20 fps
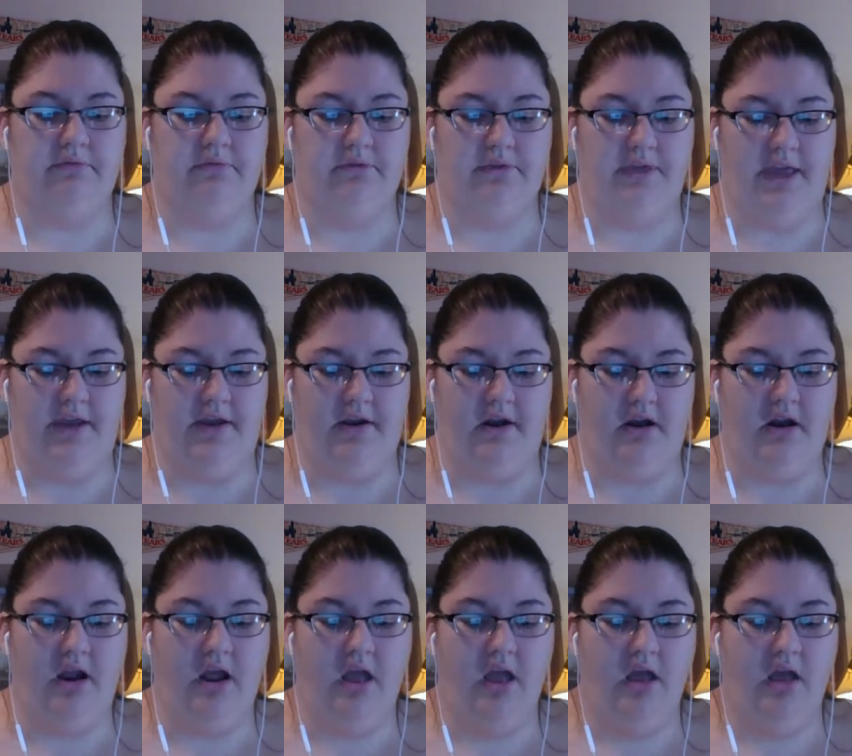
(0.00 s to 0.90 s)
there.
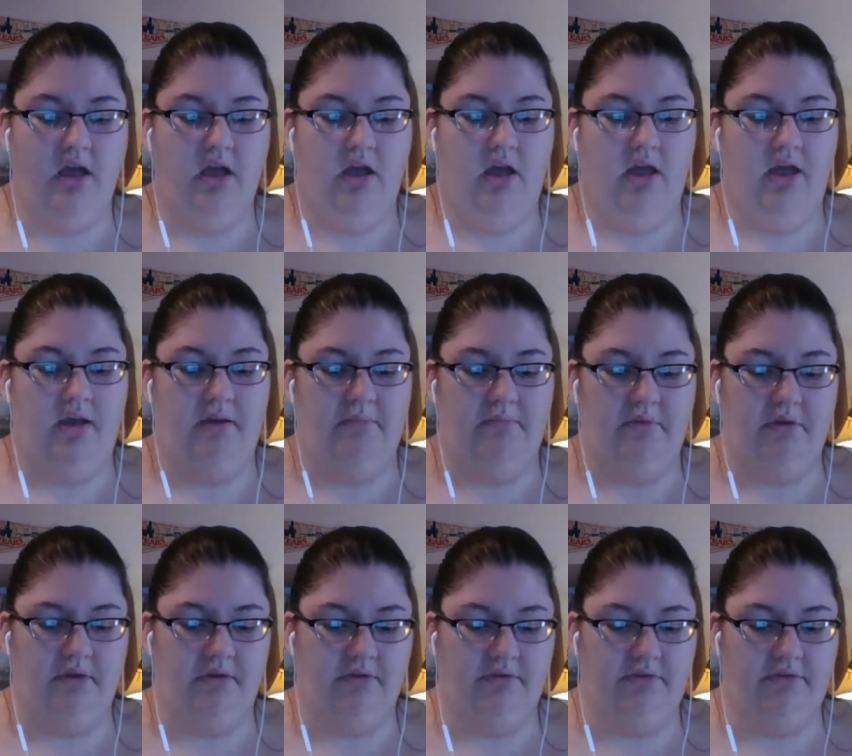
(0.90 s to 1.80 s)

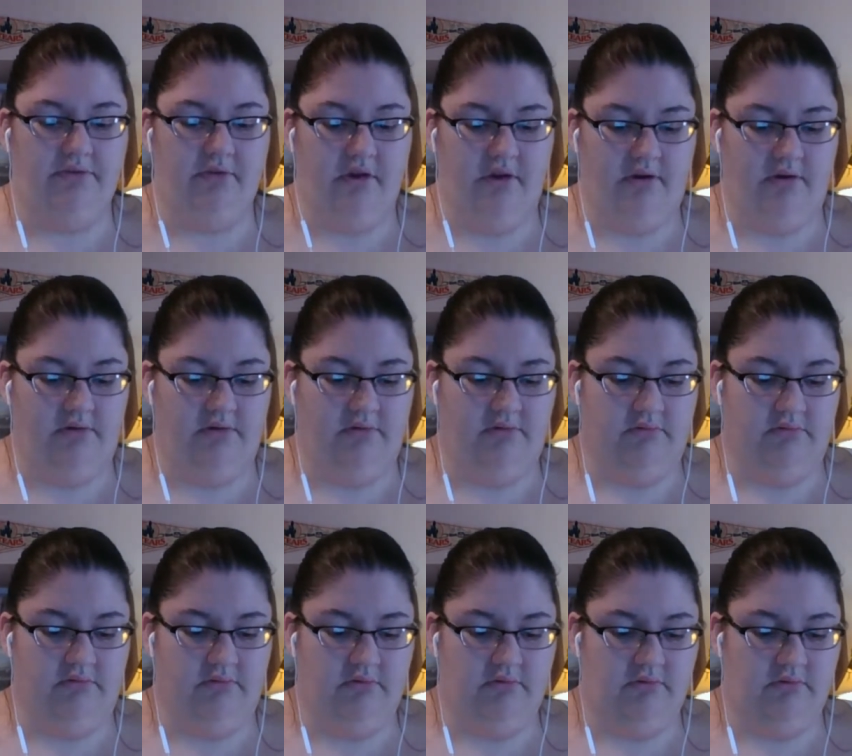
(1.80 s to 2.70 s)
So